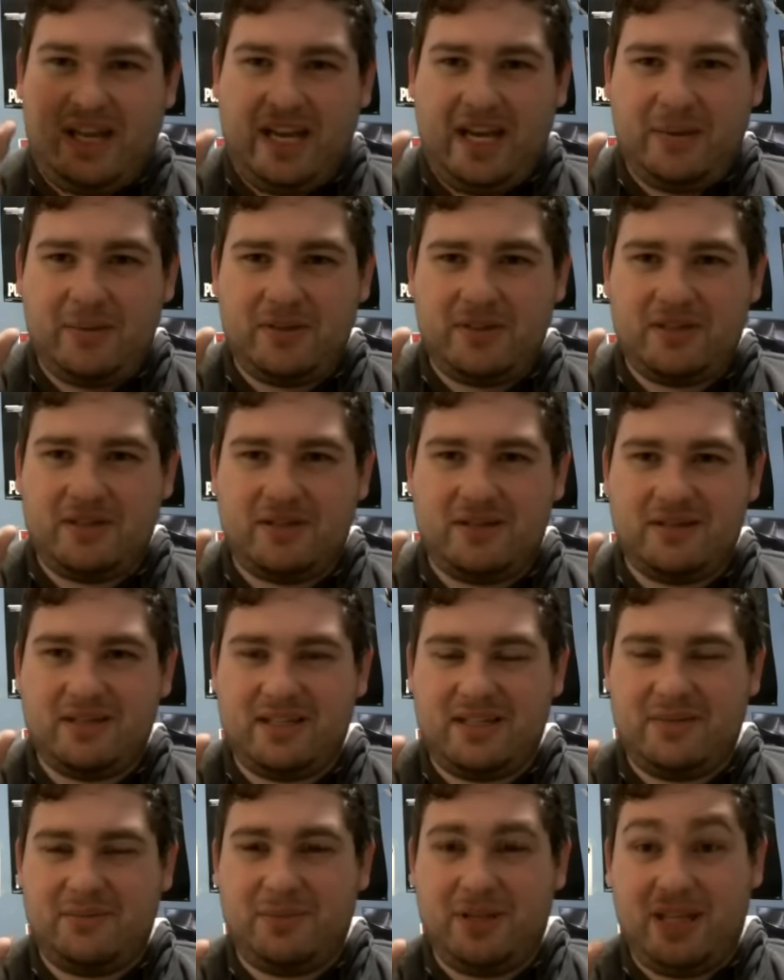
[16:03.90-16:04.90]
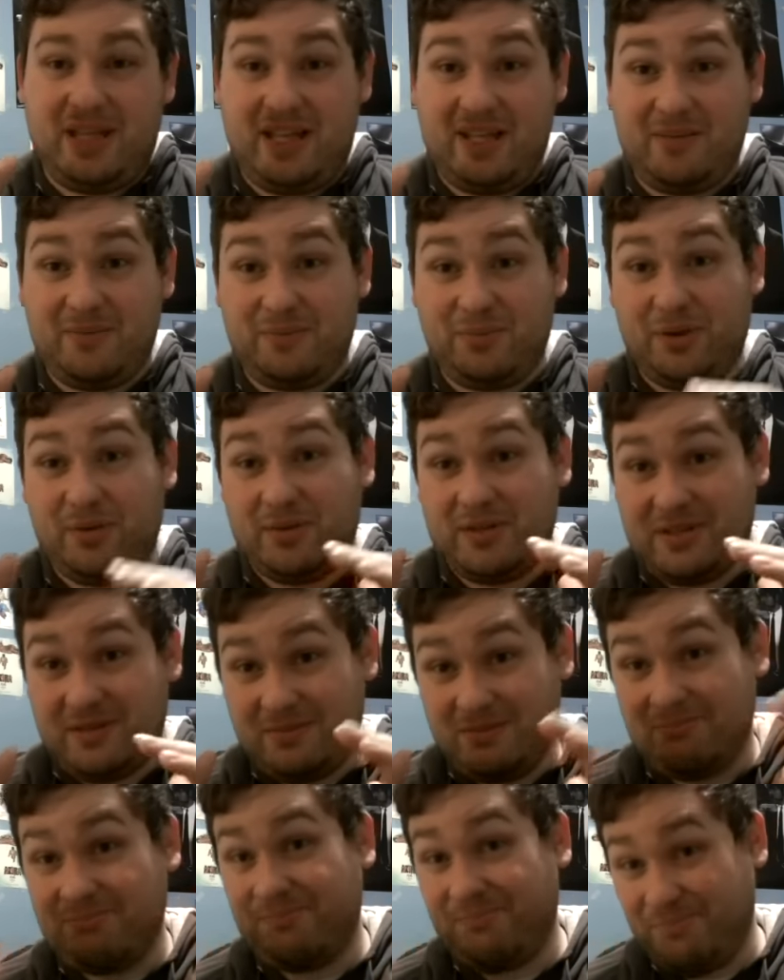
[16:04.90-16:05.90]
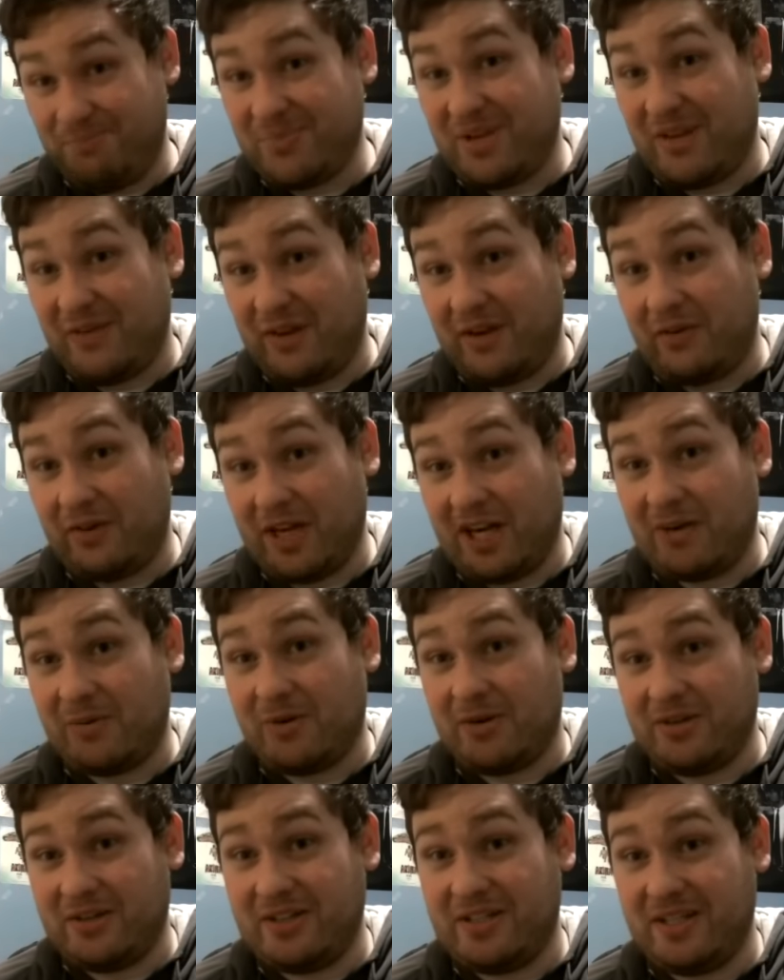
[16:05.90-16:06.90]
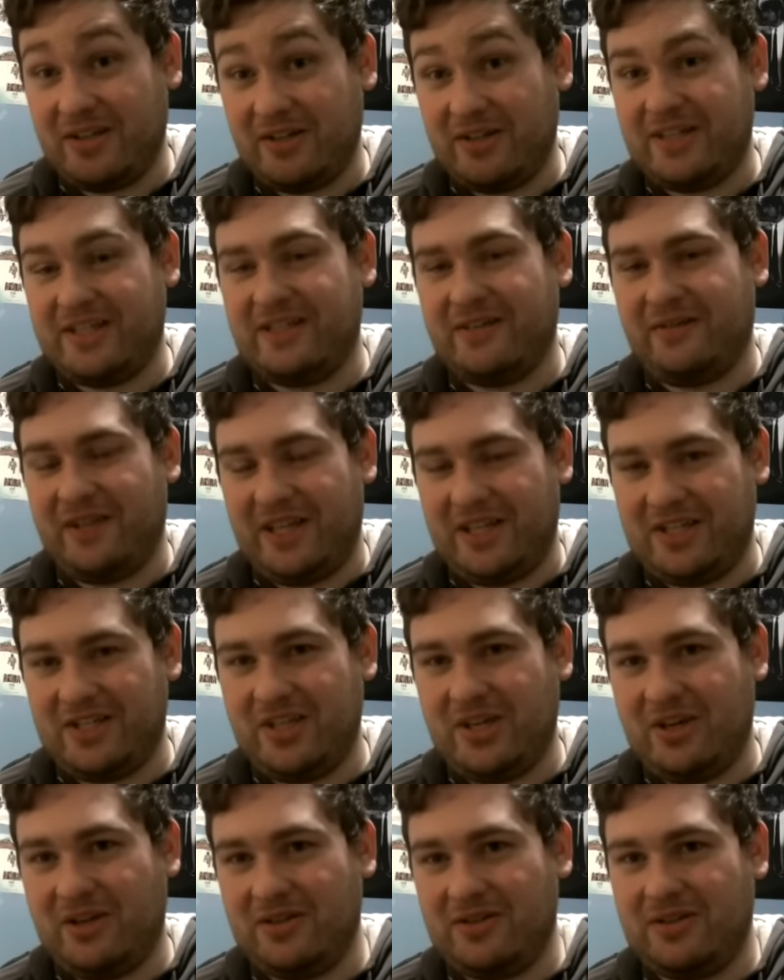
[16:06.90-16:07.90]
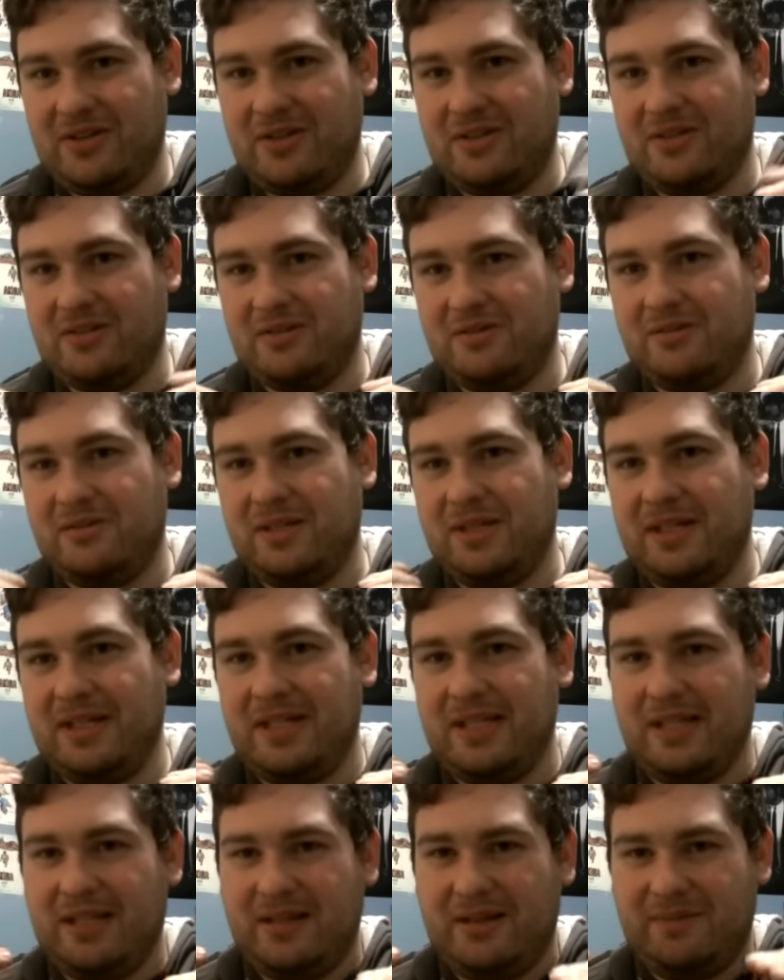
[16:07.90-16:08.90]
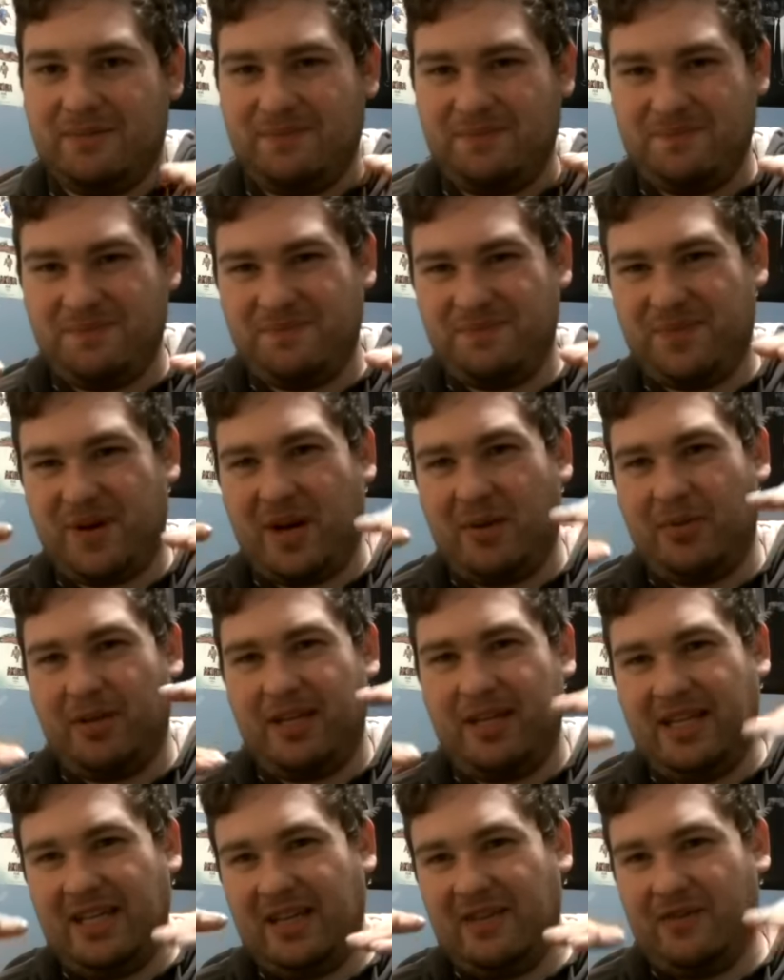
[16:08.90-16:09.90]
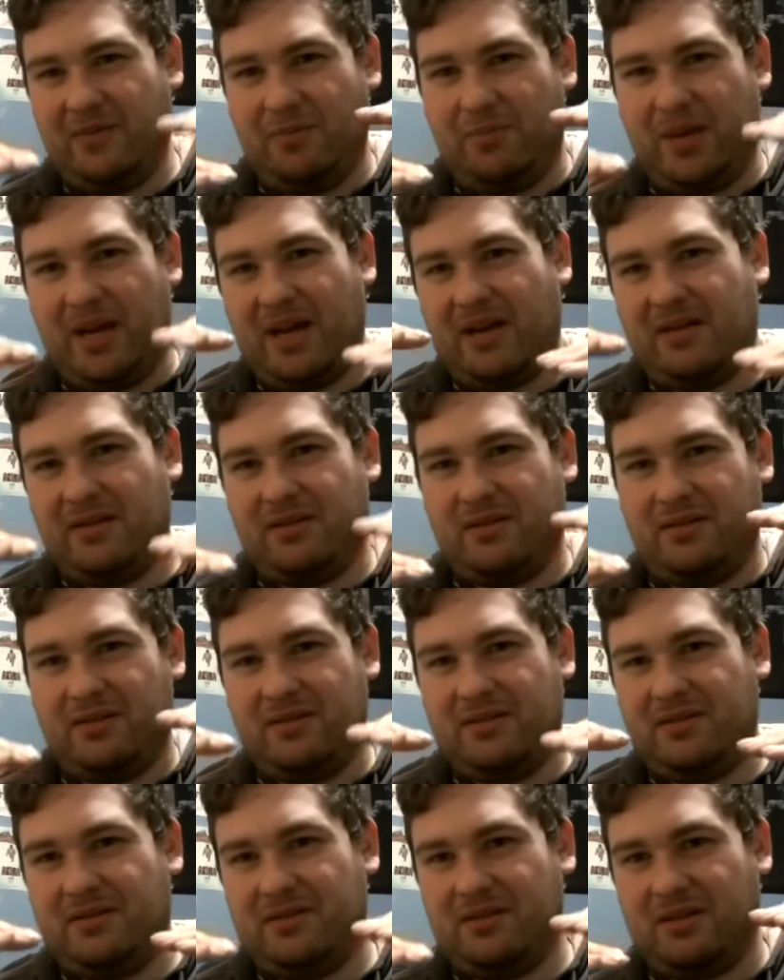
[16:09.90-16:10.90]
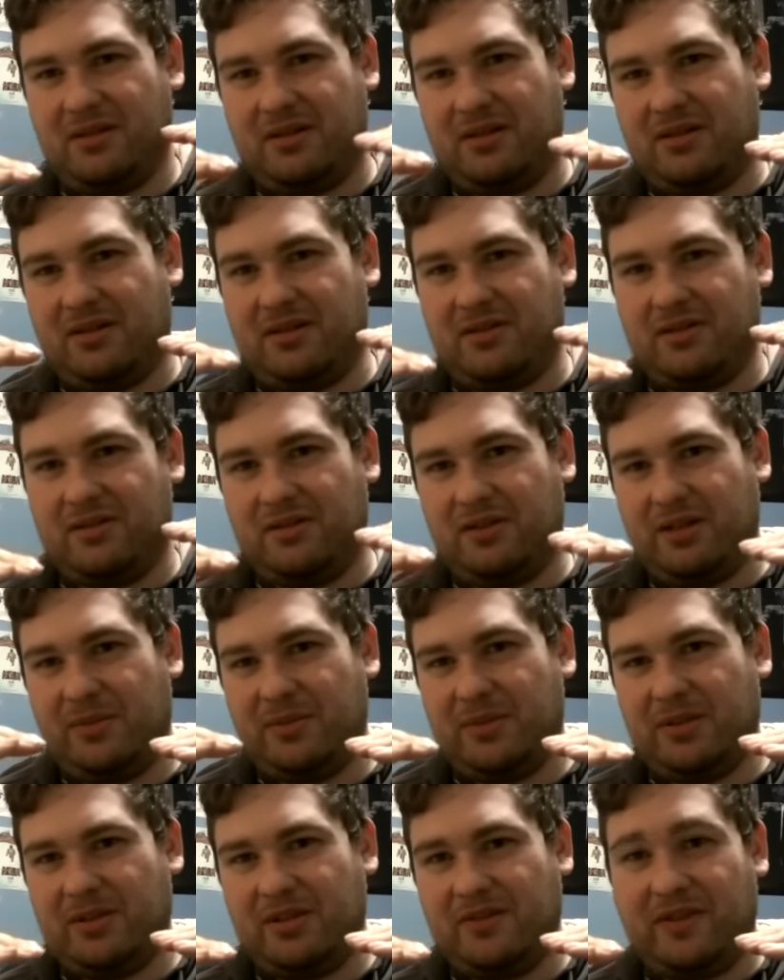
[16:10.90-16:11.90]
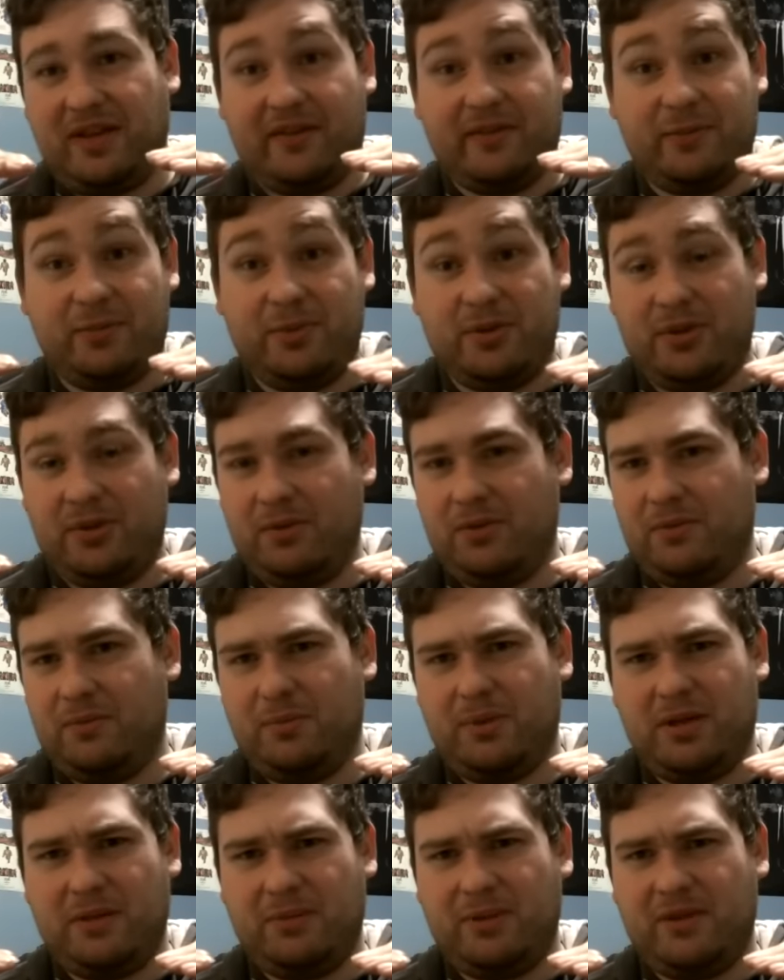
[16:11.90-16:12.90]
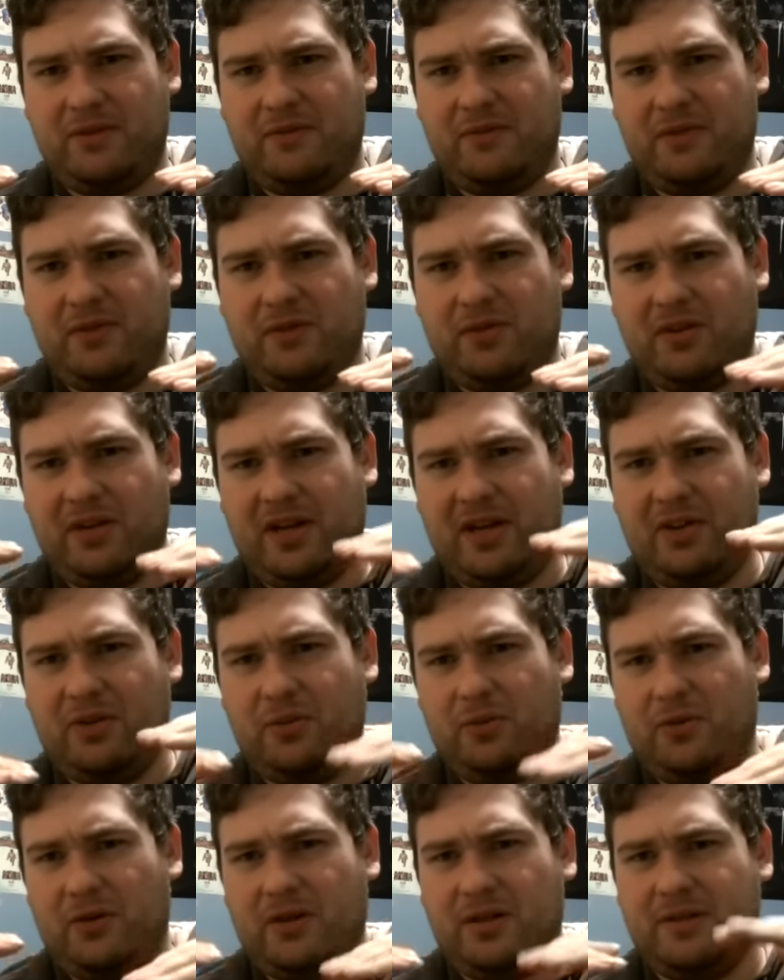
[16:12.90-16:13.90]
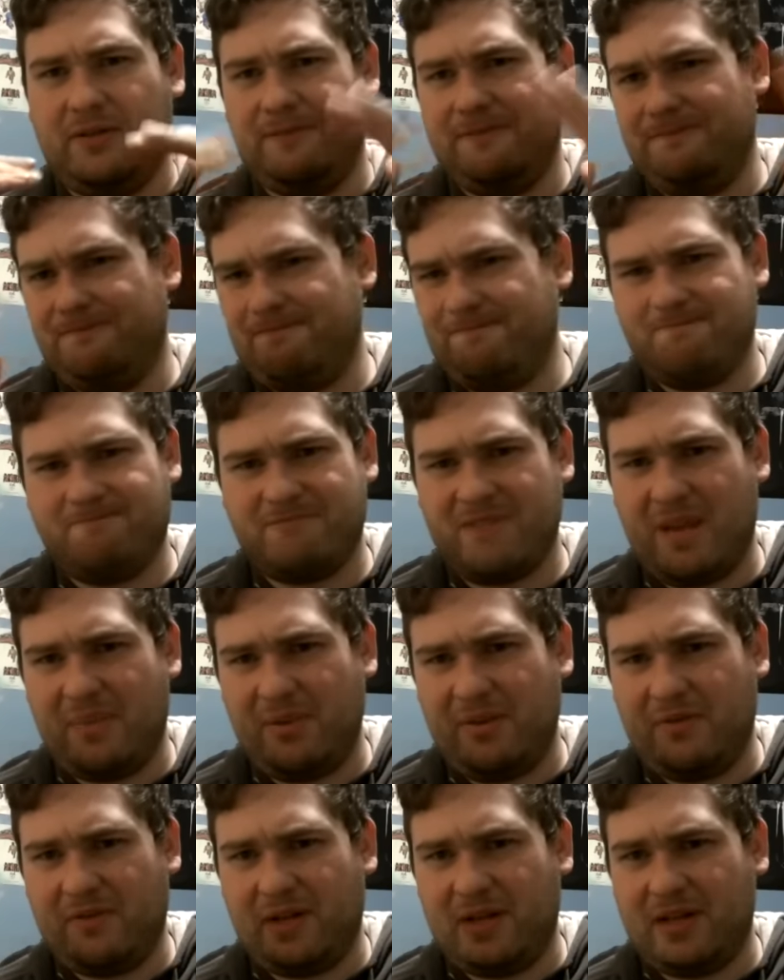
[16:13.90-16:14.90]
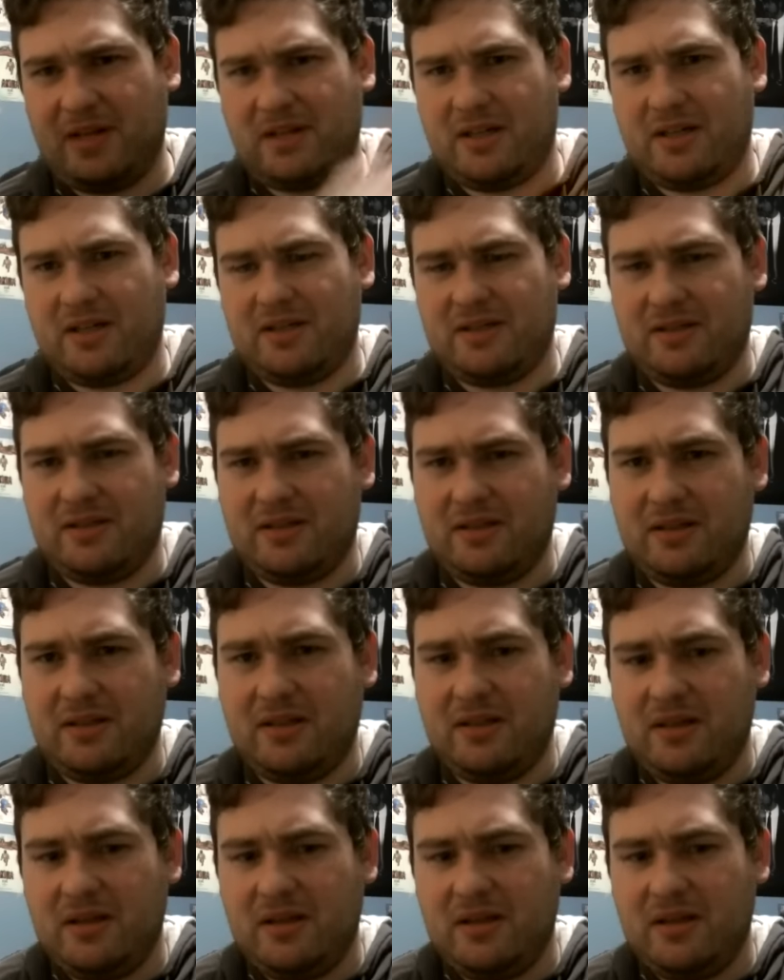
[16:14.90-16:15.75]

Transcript: Amazon's and became pretty much my favorite comic series of last year. So probably an even balance uh, on certain episodes. If I have to put through, put up with a filler on either one, that'd be fine, honestly.